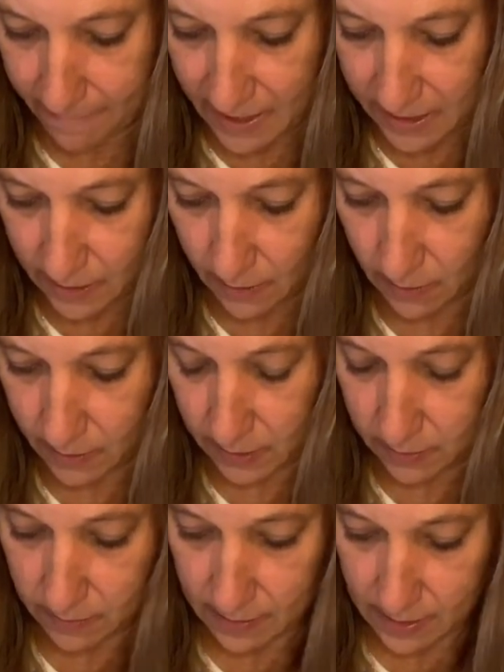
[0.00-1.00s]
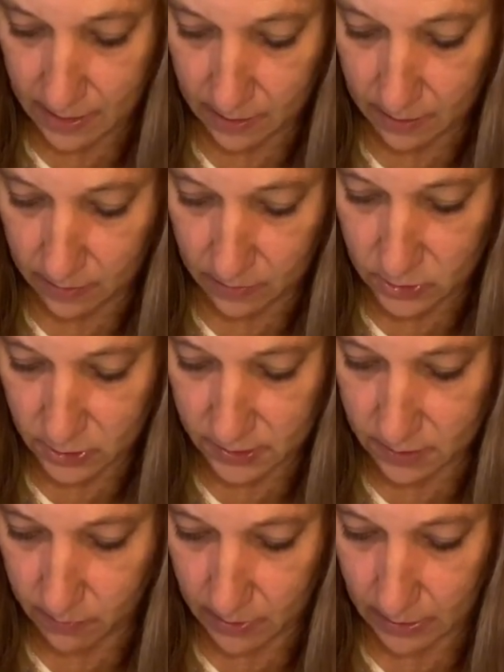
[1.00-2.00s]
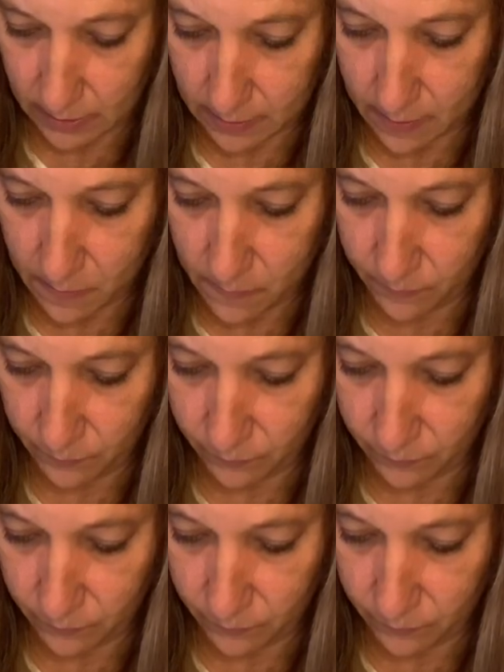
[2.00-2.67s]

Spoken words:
I can look at it in just a minute though.